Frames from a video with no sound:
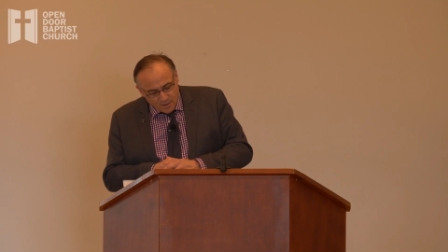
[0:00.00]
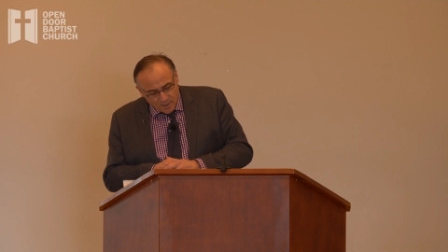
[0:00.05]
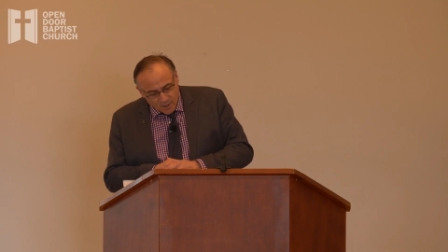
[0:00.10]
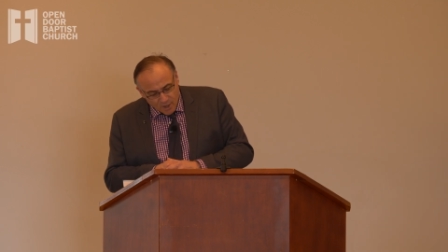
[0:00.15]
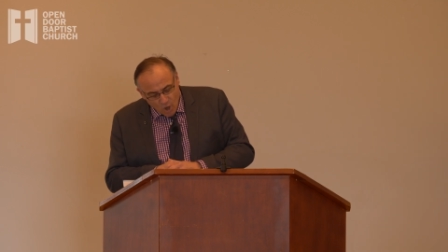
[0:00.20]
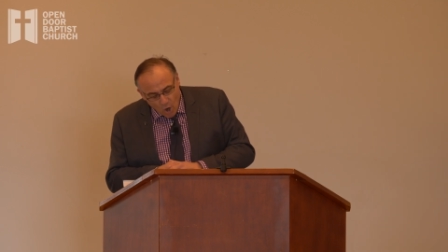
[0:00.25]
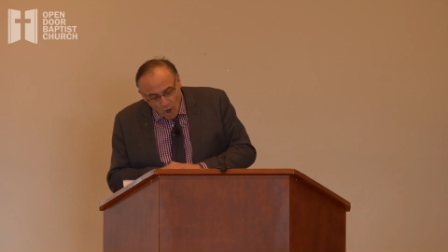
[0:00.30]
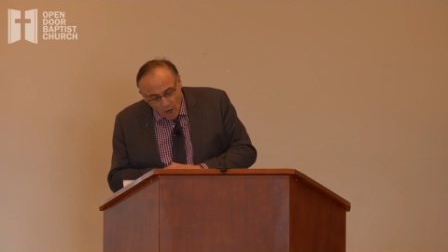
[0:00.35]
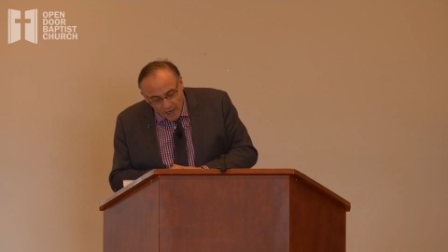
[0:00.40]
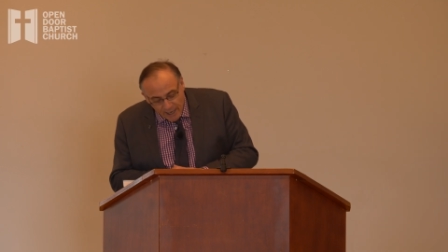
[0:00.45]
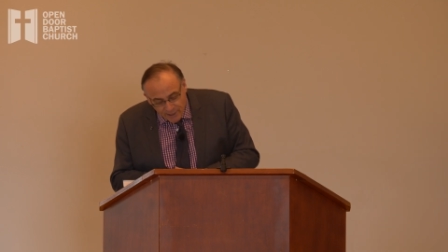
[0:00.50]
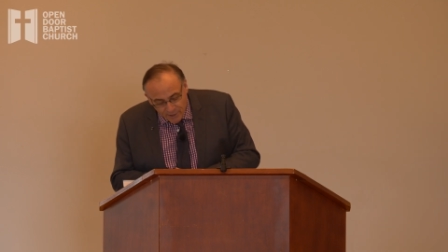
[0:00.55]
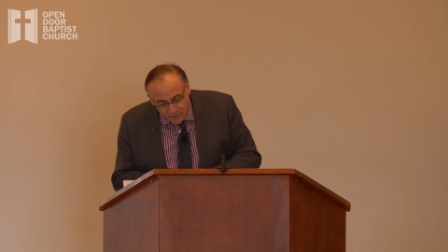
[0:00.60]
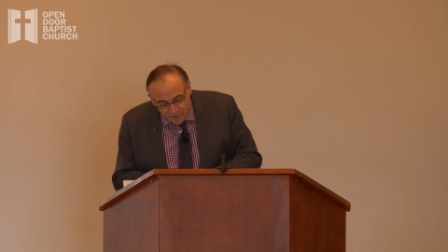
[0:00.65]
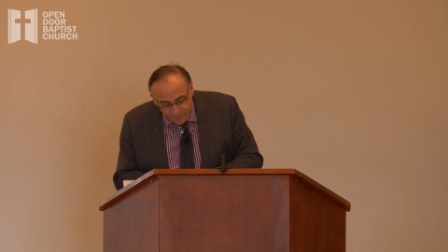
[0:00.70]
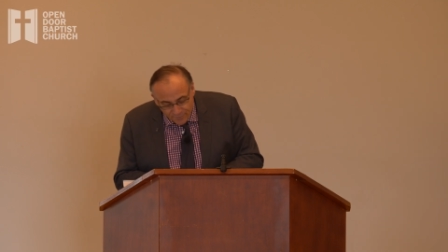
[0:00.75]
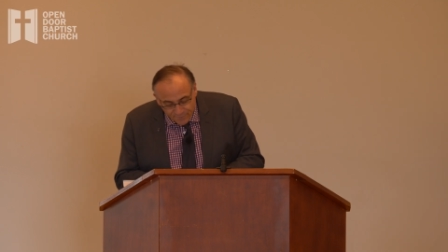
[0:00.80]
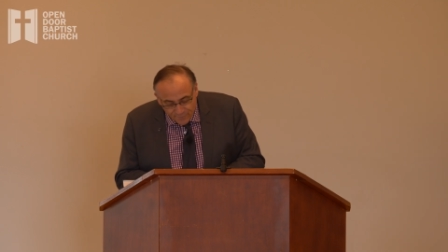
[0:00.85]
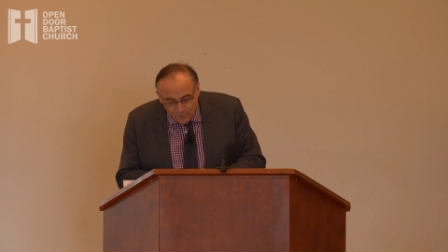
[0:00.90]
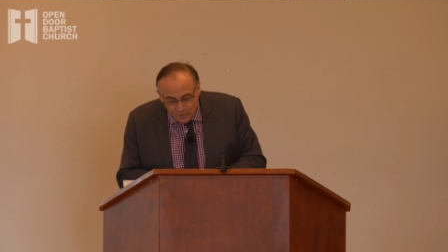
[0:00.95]
a
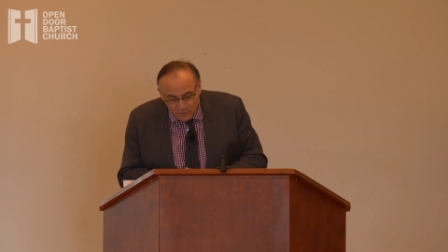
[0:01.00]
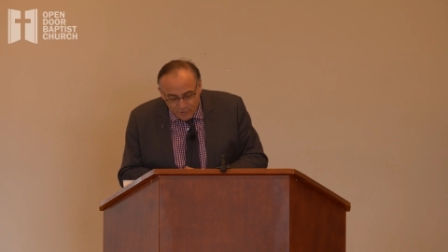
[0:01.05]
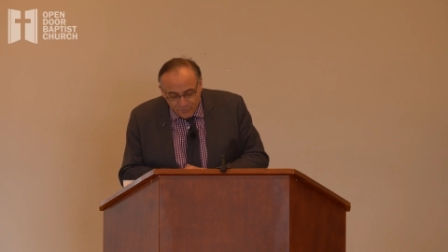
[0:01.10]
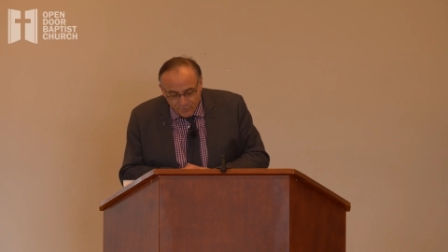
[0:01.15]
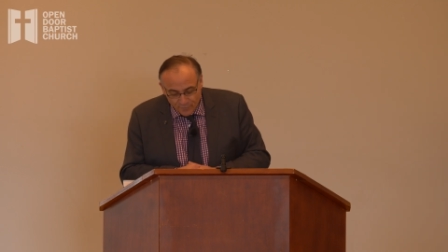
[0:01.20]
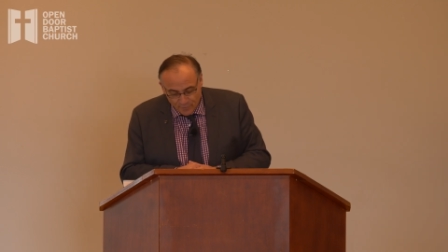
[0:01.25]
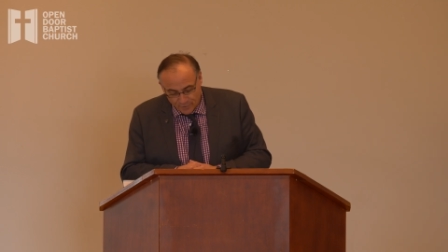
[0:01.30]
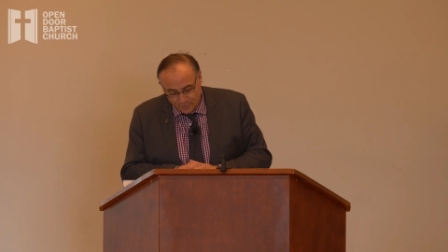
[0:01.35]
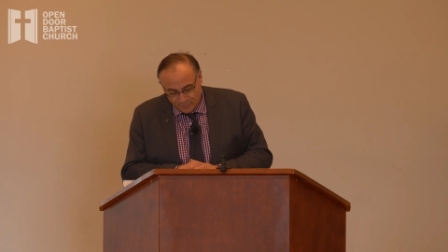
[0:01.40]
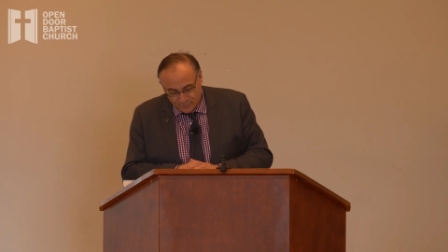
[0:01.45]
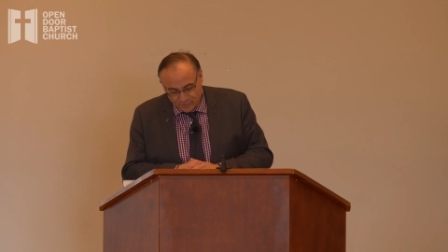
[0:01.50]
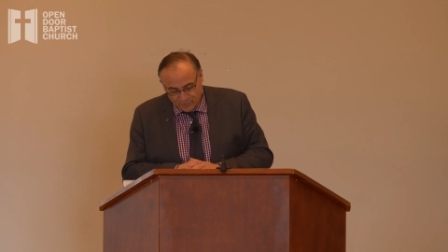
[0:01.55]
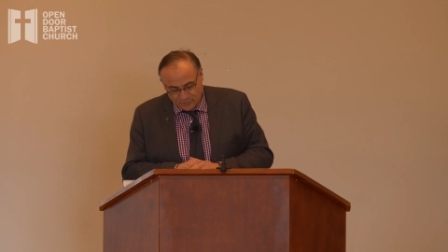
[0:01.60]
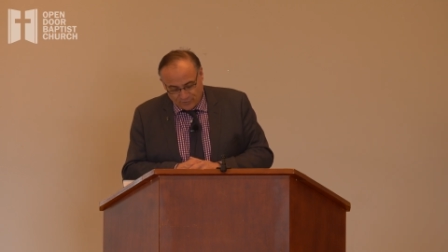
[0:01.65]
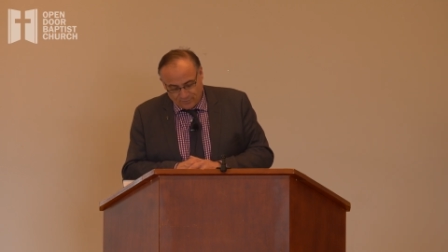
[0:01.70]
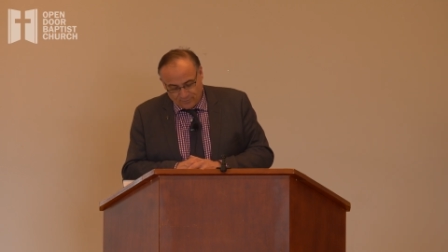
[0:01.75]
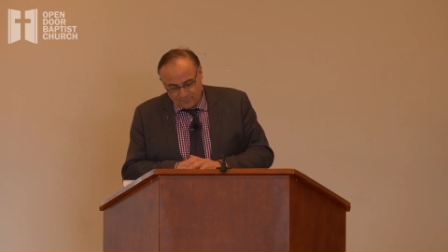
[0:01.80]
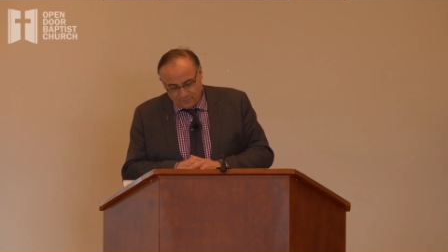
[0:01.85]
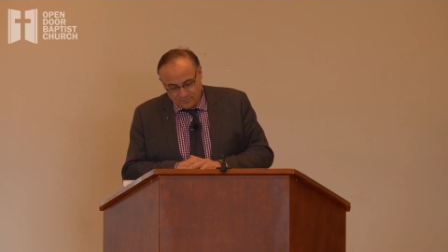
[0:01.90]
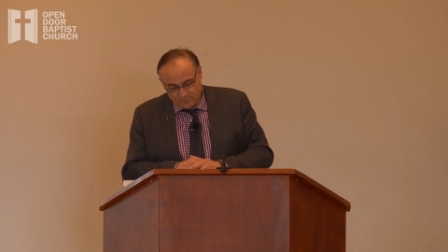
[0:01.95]
kind of first
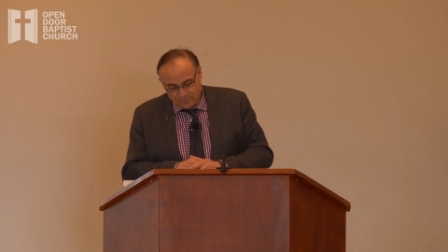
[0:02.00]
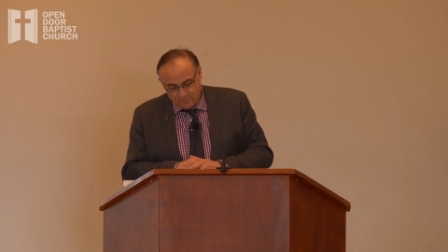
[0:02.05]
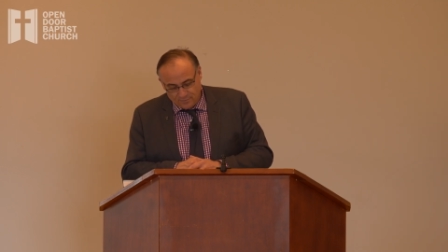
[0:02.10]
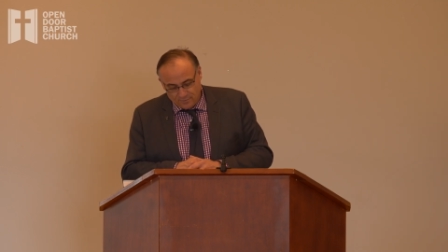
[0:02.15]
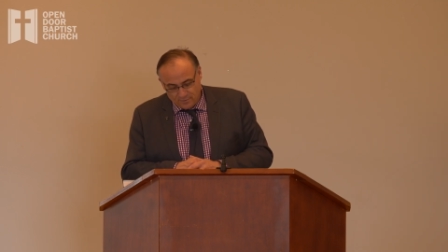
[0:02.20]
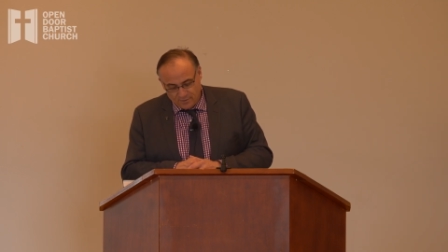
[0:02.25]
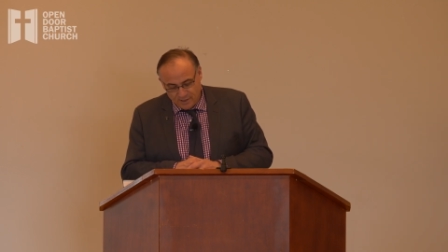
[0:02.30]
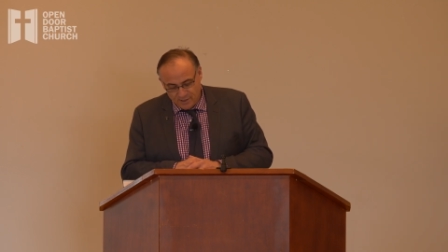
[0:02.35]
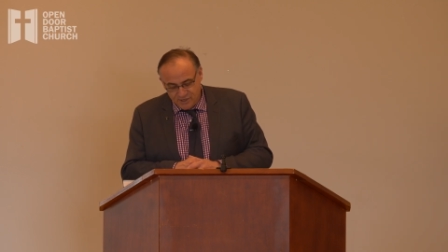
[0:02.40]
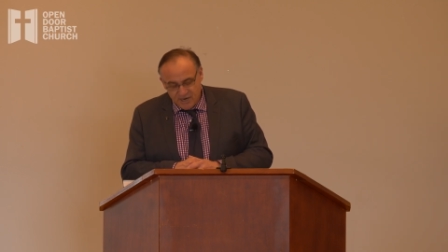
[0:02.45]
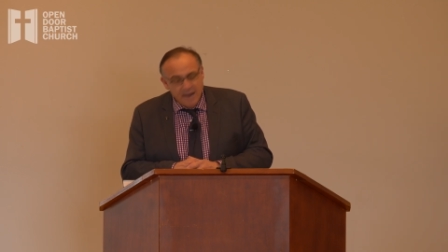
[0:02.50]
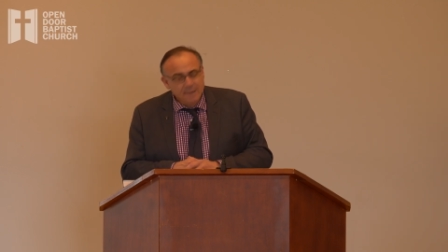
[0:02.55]
fruits. Now,